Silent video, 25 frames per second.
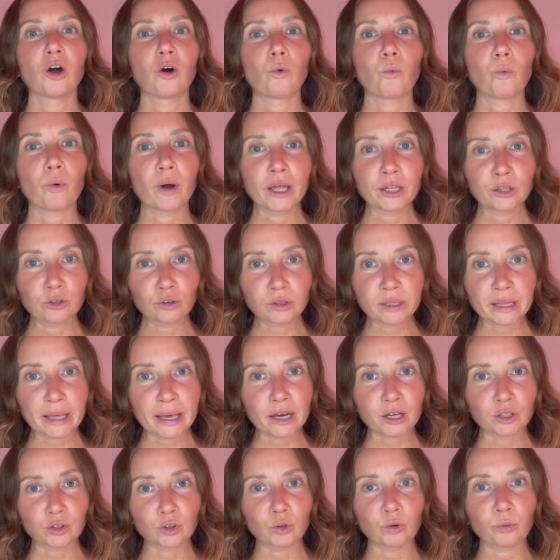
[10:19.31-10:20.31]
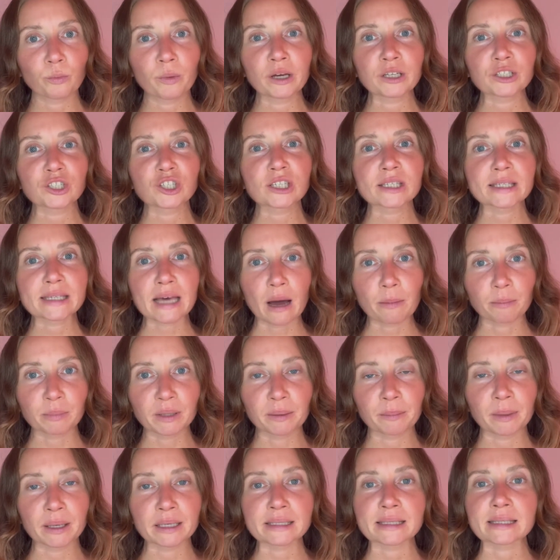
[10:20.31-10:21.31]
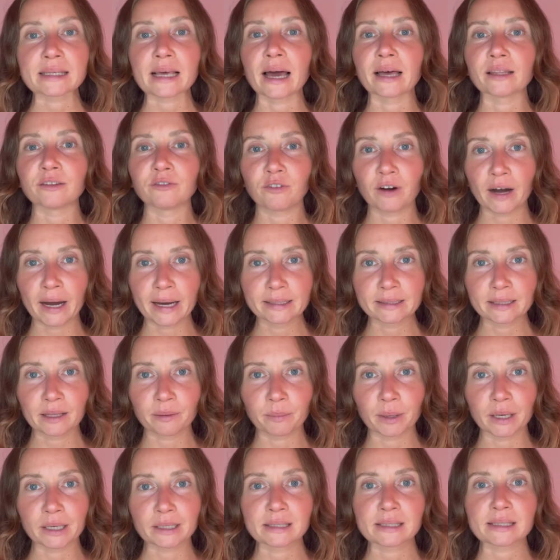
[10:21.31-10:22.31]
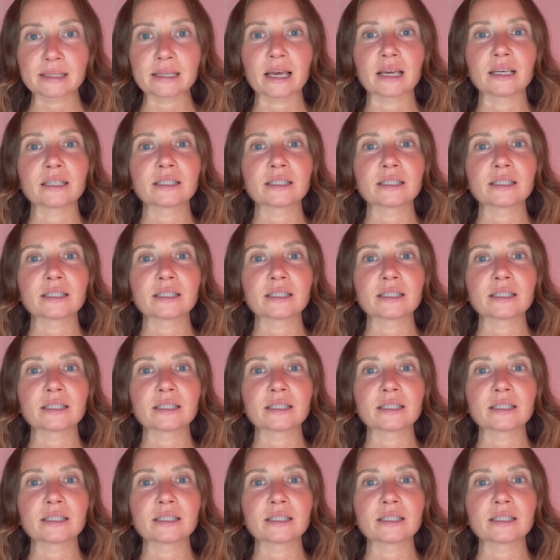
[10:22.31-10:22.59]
When you take too much supplements and vitamins,